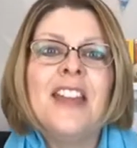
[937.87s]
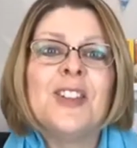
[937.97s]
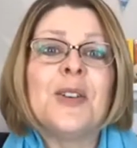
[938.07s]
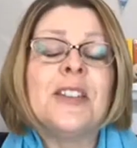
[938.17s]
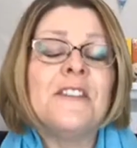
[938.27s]

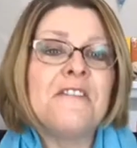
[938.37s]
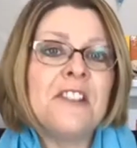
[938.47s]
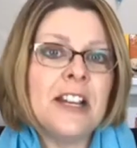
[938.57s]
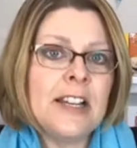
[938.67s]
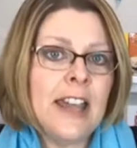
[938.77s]
So it's a
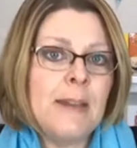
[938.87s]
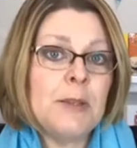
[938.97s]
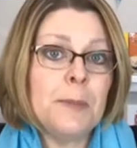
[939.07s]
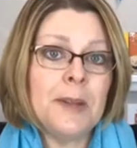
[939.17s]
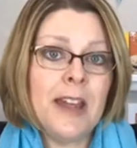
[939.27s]
fun game
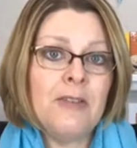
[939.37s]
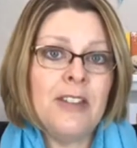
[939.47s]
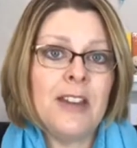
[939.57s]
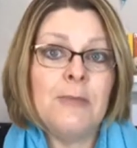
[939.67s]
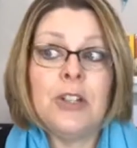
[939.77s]
to play
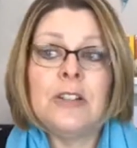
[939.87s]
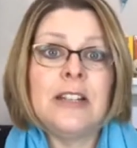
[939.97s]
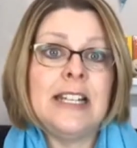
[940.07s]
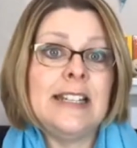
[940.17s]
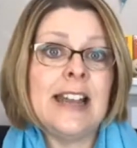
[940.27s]
with them. You don't
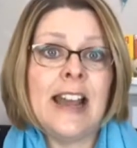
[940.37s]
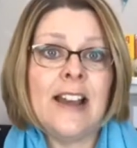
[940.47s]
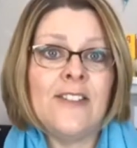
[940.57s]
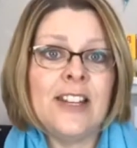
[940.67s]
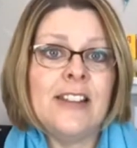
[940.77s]
need to
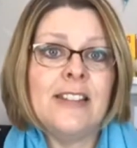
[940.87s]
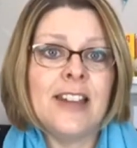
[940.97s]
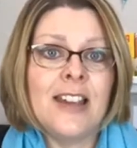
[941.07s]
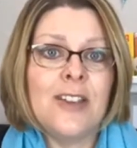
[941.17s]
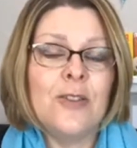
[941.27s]
have
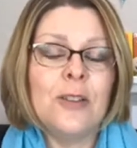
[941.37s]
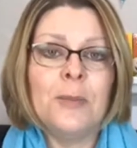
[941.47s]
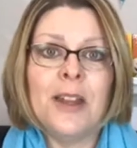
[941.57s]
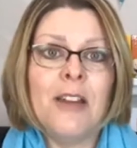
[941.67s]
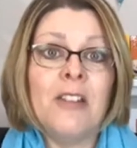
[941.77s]
anything. You can
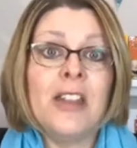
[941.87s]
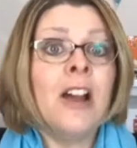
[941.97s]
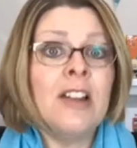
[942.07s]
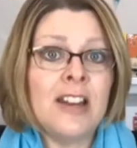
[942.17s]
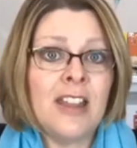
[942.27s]
play it
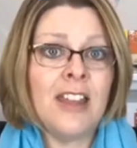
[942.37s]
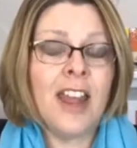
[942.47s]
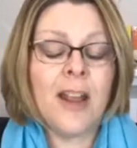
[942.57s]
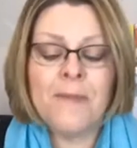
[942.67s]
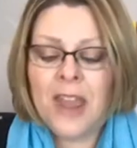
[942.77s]
without
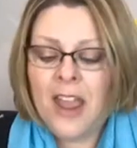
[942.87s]
anything.